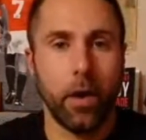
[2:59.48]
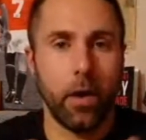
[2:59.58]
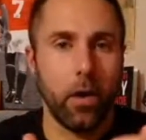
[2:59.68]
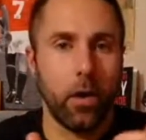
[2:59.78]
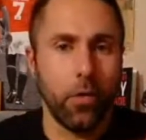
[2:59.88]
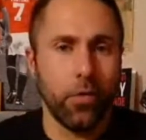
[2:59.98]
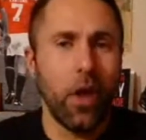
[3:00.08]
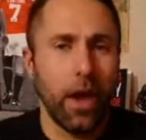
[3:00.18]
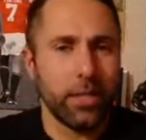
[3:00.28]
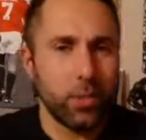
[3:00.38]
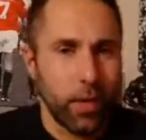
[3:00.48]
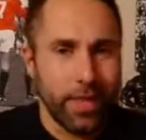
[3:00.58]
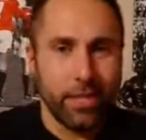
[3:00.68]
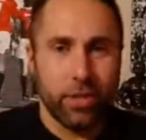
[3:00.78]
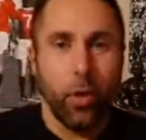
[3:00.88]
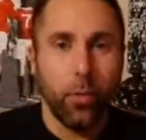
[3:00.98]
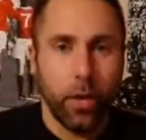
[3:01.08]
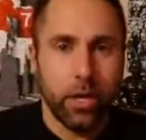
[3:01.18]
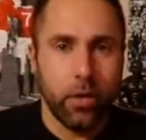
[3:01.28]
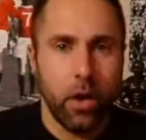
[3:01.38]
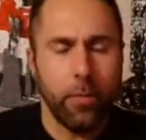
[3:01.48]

But on nights where they don't wake